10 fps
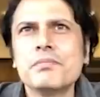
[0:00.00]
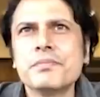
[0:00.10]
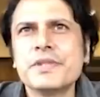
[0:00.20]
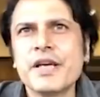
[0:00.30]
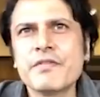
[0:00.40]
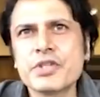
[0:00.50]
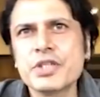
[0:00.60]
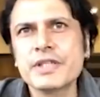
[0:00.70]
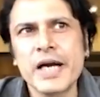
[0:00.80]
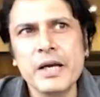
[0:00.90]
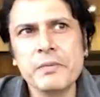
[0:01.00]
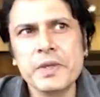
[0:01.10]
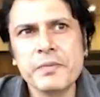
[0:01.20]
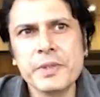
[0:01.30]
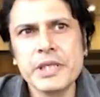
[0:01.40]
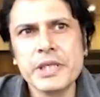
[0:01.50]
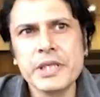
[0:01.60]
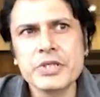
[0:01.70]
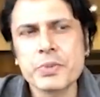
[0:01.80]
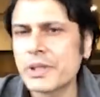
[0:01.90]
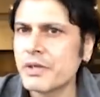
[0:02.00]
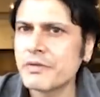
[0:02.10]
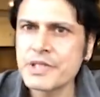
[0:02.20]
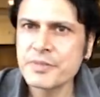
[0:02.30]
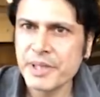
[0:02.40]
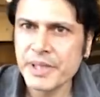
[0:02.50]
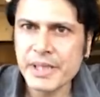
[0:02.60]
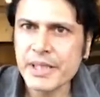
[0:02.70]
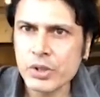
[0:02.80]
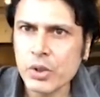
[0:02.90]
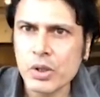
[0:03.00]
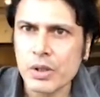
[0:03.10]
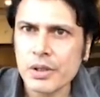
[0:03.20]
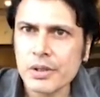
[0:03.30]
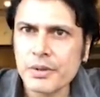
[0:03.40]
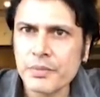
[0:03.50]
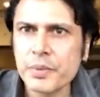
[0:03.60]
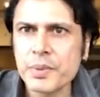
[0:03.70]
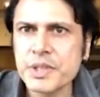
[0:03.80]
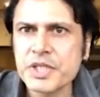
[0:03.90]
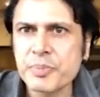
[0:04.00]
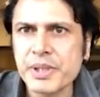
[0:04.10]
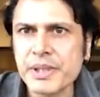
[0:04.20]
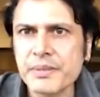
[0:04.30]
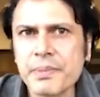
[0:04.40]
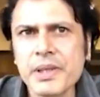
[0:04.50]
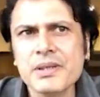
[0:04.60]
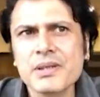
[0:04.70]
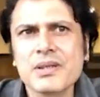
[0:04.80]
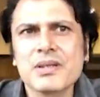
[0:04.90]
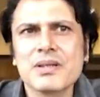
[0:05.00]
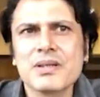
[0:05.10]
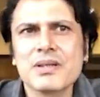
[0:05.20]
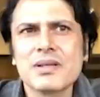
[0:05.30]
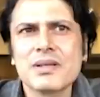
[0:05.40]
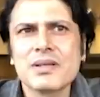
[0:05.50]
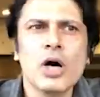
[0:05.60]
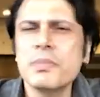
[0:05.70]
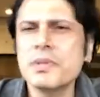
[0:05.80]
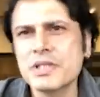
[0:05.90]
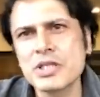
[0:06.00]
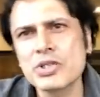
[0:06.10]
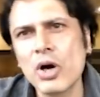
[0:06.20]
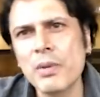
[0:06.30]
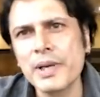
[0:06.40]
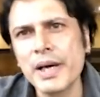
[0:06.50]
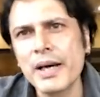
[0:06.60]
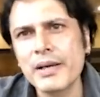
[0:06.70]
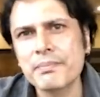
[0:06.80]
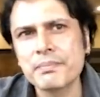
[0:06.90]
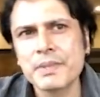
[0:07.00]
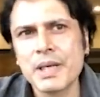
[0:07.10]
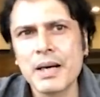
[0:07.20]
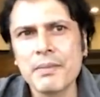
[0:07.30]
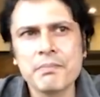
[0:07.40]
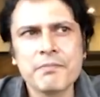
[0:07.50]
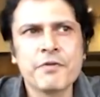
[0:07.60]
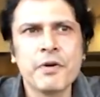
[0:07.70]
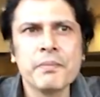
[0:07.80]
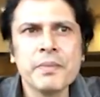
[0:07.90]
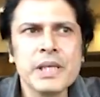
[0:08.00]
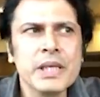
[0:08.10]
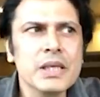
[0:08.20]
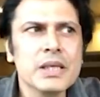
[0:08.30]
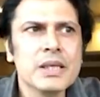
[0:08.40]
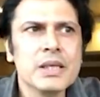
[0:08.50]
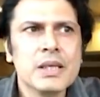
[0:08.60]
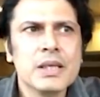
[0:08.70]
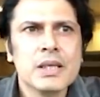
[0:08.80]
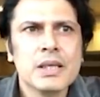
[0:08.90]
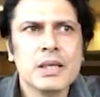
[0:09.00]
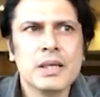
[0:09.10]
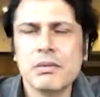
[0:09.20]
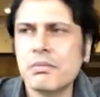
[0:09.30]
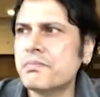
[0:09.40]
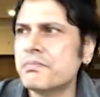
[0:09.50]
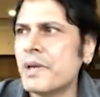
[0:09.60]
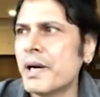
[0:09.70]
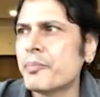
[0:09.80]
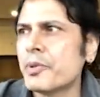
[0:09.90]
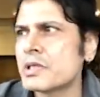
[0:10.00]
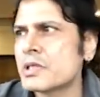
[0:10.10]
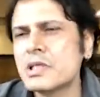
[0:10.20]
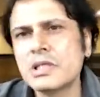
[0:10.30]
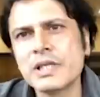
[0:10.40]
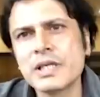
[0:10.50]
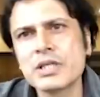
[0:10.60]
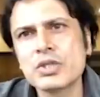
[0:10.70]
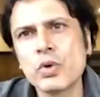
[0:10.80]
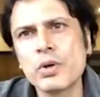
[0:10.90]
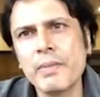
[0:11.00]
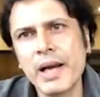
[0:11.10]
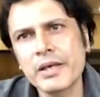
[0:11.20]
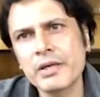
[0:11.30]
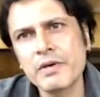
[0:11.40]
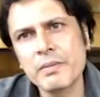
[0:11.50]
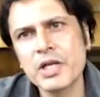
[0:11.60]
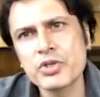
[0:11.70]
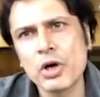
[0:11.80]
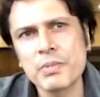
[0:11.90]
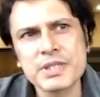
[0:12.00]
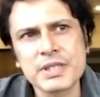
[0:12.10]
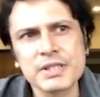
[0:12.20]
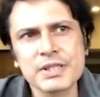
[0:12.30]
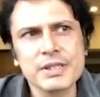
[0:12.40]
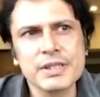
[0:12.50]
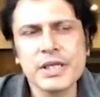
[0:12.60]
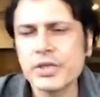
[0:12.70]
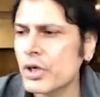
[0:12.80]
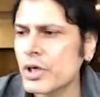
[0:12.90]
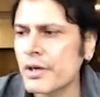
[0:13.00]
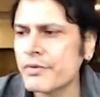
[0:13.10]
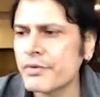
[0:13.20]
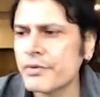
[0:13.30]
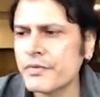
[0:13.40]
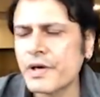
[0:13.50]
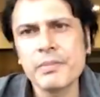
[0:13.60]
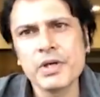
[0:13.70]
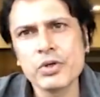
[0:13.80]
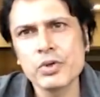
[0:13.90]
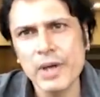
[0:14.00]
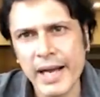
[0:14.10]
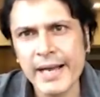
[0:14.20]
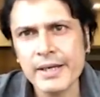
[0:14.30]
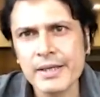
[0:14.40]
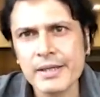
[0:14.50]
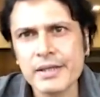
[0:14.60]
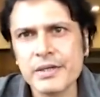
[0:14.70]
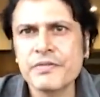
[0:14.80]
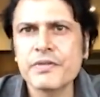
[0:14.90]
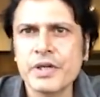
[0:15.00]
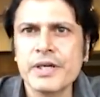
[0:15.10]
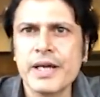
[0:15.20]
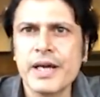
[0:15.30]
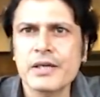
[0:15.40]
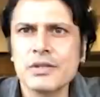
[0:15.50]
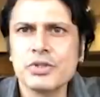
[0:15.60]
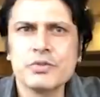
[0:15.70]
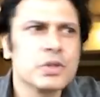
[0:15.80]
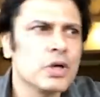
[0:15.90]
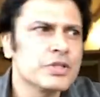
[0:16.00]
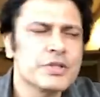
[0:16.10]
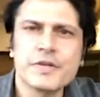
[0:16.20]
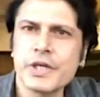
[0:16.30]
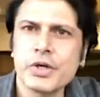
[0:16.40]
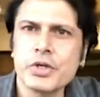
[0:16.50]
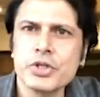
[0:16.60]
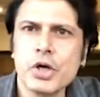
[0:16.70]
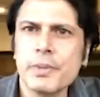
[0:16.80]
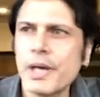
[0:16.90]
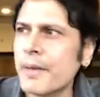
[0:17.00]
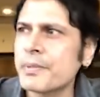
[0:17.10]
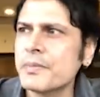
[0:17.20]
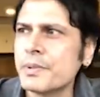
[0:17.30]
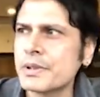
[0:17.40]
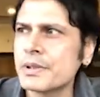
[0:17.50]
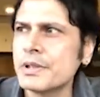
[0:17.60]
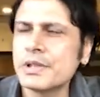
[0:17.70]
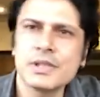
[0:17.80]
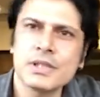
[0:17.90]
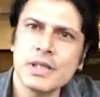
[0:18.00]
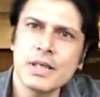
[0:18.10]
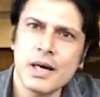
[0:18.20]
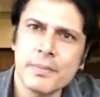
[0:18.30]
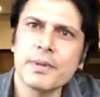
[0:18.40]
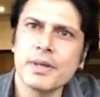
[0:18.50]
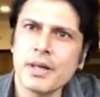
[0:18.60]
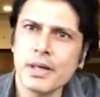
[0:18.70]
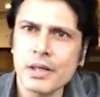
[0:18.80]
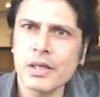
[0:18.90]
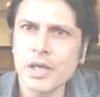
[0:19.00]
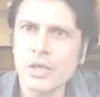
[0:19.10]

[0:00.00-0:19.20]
There was a time when me and Shweta weren't speaking at all. We weren't speaking, but a job is a job. Yeah. For me, my personal things don't matter where my job is concerned. Yeah. You've come here to act. And if you're an actor, will concentrate on your job. Yeah. Aapki personal cheez hai, aap alag hata